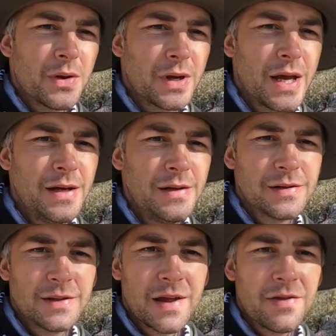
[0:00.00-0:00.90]
Okay,
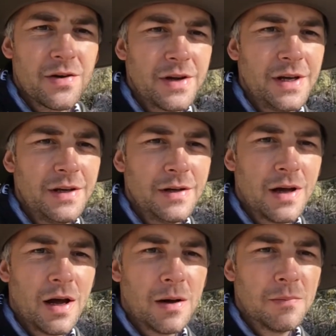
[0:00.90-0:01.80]
it's 10:30.
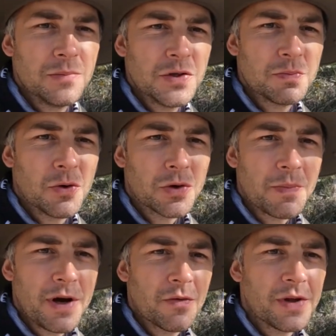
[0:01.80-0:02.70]
Just pulled up
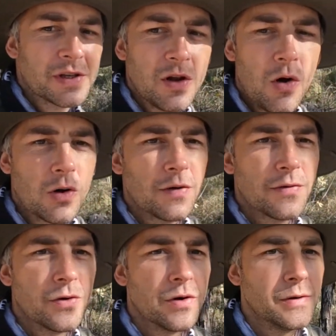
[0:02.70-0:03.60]
here on this log
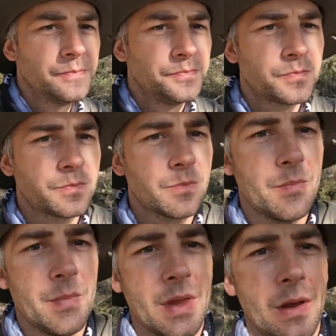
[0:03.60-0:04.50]
for
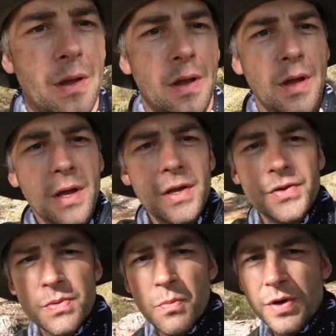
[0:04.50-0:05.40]

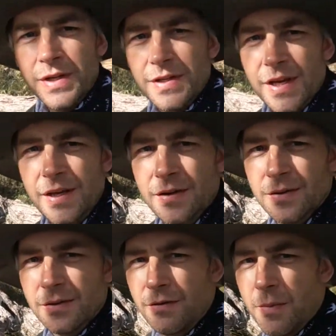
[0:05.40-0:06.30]
some morning tea,
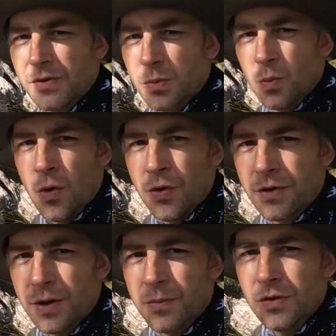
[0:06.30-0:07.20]
grabbing some water
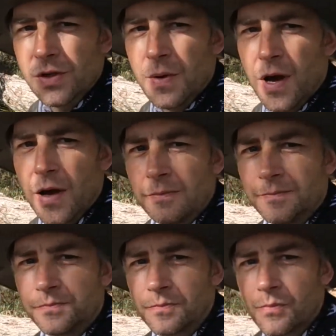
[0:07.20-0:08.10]
and a muesli bar.
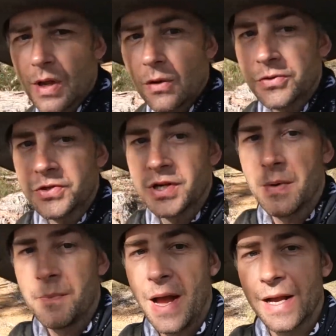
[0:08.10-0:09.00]
Also check
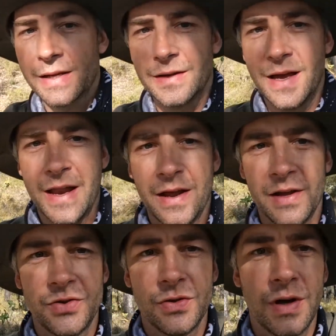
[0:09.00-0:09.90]
my pack, and I
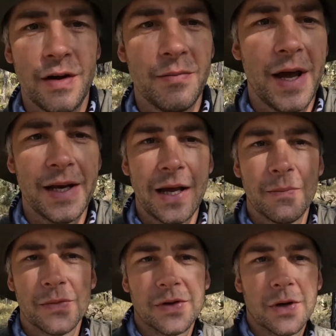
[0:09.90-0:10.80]
do have my
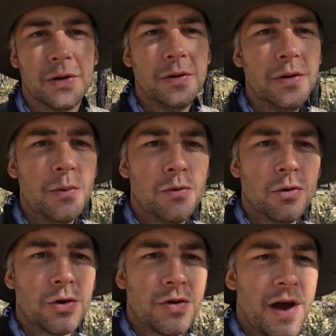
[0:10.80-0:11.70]
headlamp, so we're
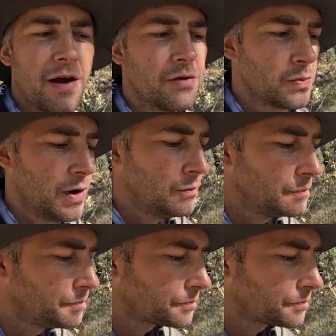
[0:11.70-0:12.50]
all good there as well.